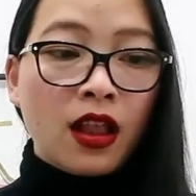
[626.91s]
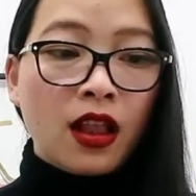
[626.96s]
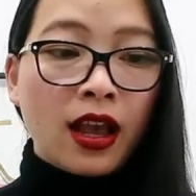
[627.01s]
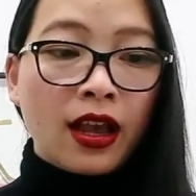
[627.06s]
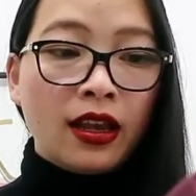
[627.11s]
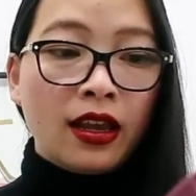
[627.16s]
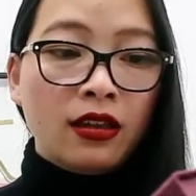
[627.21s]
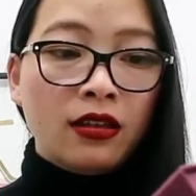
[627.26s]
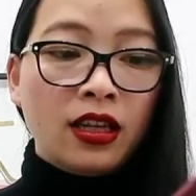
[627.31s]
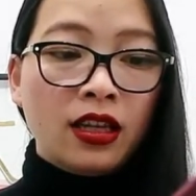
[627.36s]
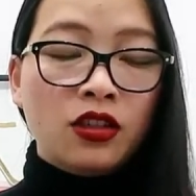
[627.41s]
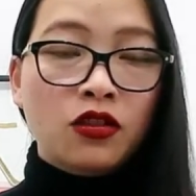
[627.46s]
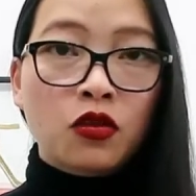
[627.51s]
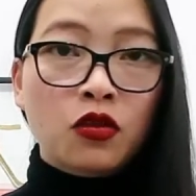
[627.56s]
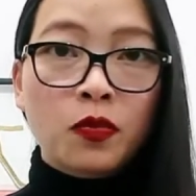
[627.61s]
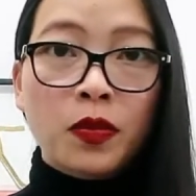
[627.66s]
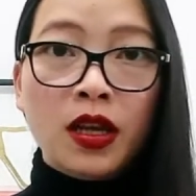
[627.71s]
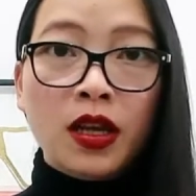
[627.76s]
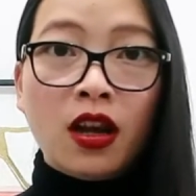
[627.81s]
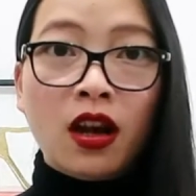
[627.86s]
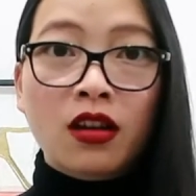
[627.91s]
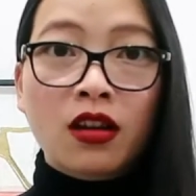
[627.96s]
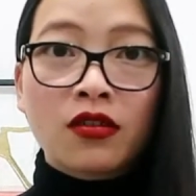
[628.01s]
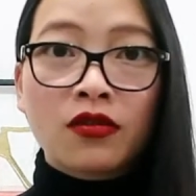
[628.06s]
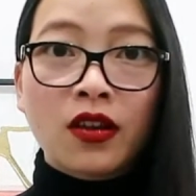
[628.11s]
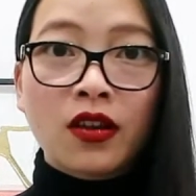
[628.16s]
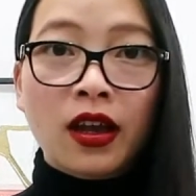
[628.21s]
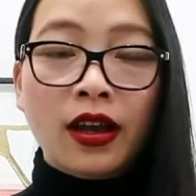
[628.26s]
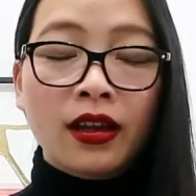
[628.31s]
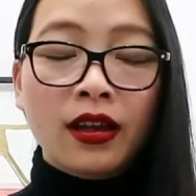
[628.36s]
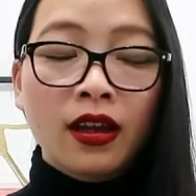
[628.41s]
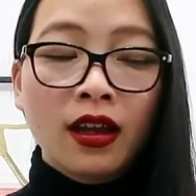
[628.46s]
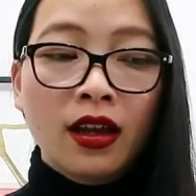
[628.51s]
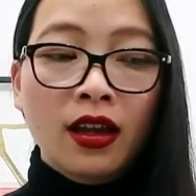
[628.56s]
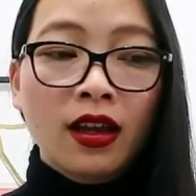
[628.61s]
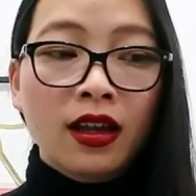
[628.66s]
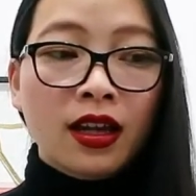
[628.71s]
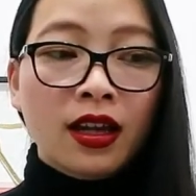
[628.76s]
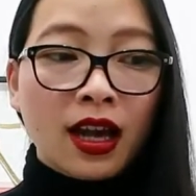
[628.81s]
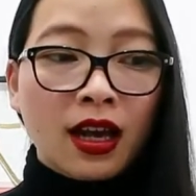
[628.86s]
Like, it should be kind of like
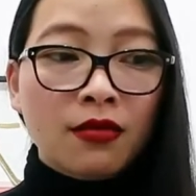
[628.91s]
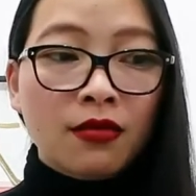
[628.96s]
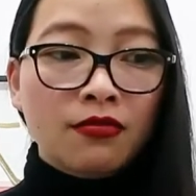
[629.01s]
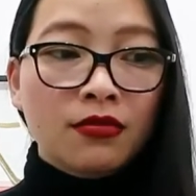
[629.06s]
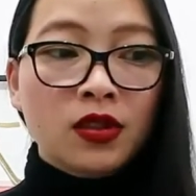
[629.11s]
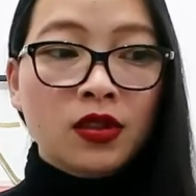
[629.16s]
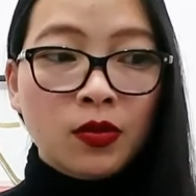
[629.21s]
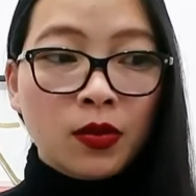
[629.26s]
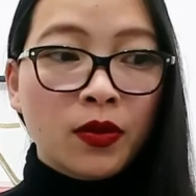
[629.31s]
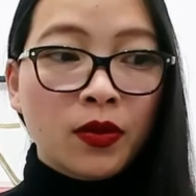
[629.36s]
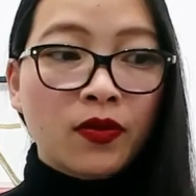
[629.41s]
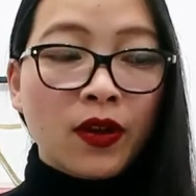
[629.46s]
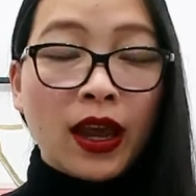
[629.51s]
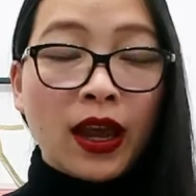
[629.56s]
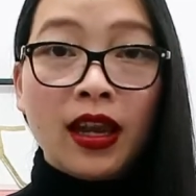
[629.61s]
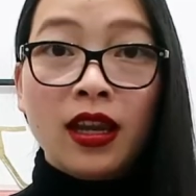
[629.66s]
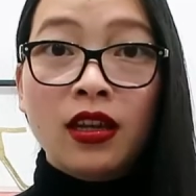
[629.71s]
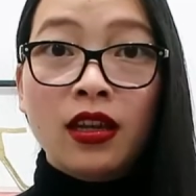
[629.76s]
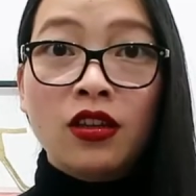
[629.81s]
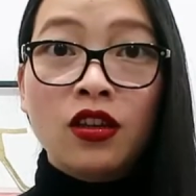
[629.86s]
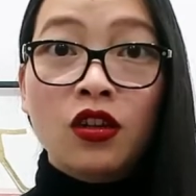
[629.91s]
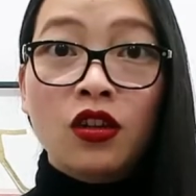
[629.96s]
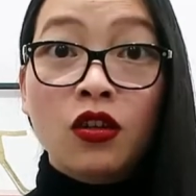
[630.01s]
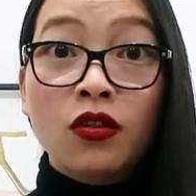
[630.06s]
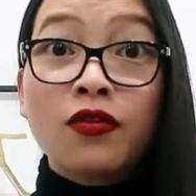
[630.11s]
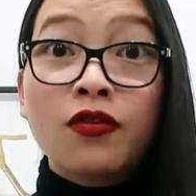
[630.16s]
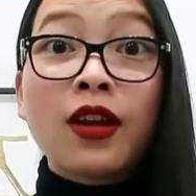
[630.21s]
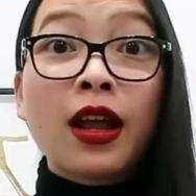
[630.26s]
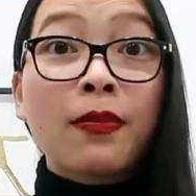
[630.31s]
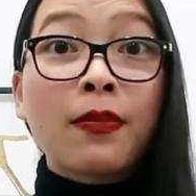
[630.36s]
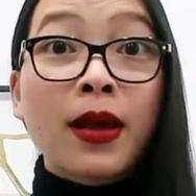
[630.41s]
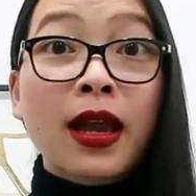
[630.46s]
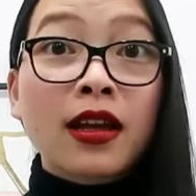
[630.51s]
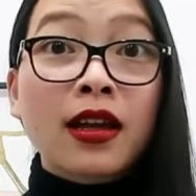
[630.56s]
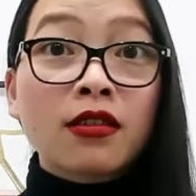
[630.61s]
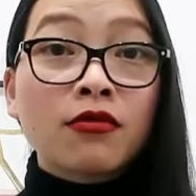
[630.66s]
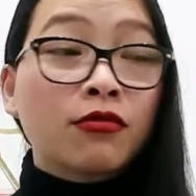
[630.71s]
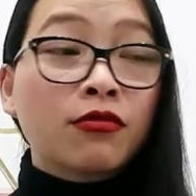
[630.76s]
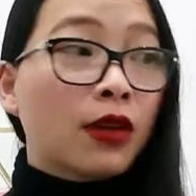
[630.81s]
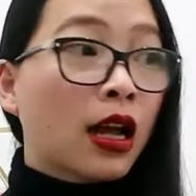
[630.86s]
comes with a, you know, flat
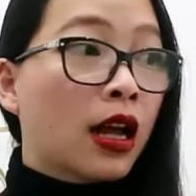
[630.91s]
pack,